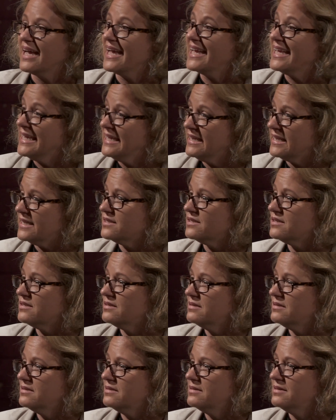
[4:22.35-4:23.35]
I hid
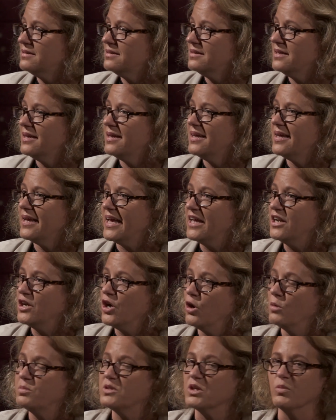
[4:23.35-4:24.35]
it, and
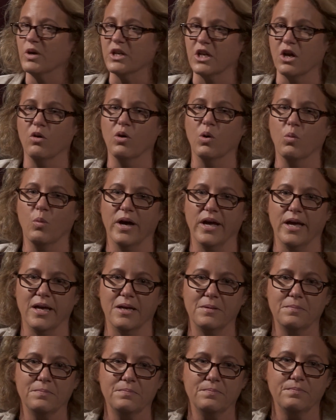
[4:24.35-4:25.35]
hoped it would go away.